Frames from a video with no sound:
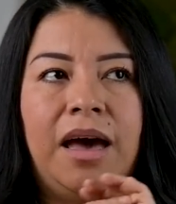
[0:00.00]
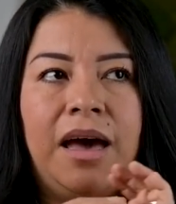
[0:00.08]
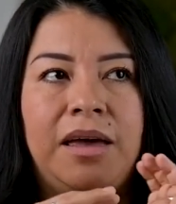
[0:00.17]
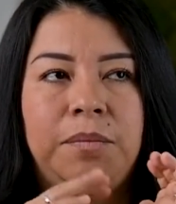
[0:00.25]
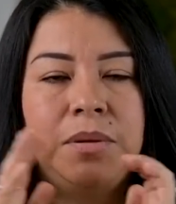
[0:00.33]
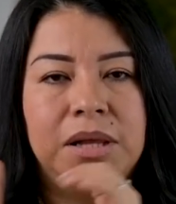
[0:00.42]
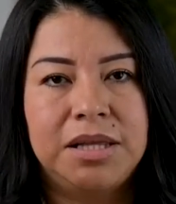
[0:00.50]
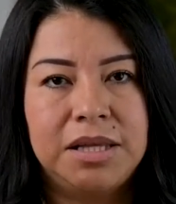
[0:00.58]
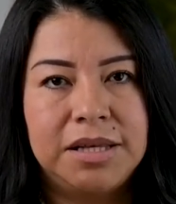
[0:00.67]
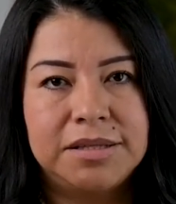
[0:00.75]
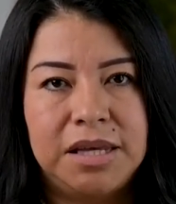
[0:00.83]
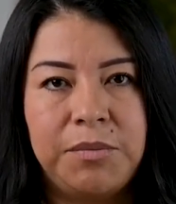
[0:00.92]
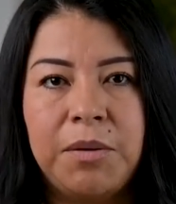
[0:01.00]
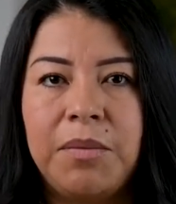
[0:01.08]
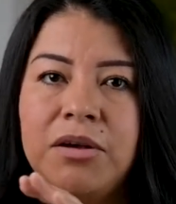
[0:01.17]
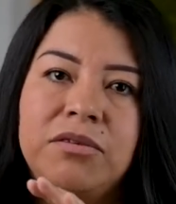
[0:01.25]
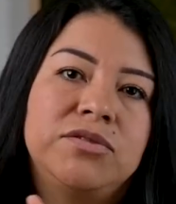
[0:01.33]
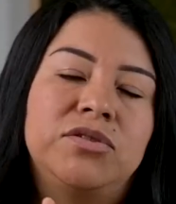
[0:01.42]
I planted the same
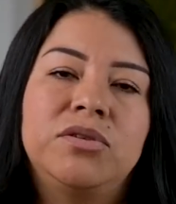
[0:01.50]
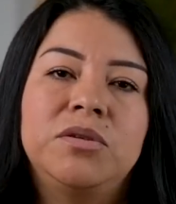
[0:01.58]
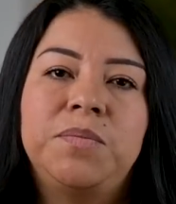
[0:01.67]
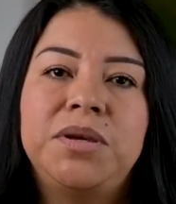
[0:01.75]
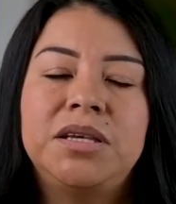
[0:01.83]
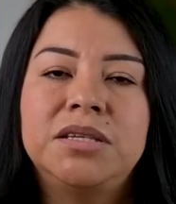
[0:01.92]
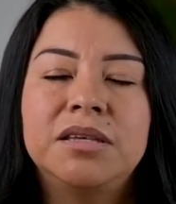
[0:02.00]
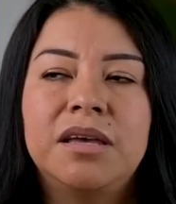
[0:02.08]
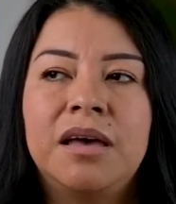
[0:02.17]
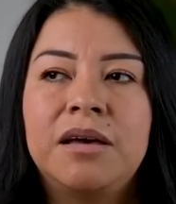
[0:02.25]
amount of sugar peas